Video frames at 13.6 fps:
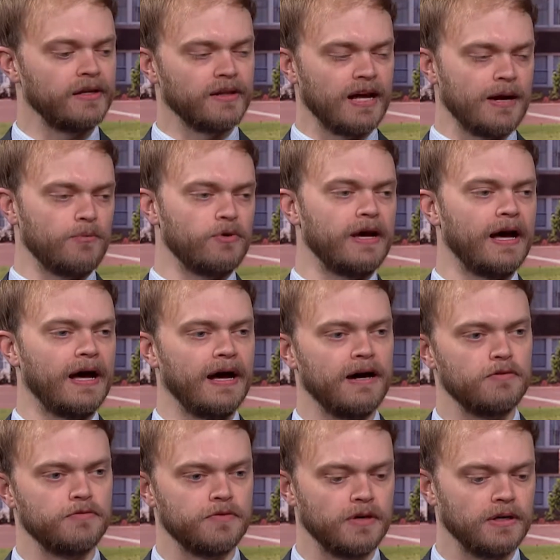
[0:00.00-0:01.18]
Lab, we
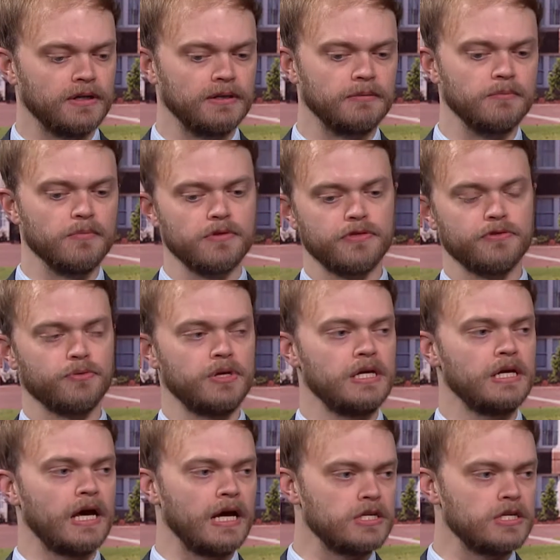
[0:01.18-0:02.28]
have 3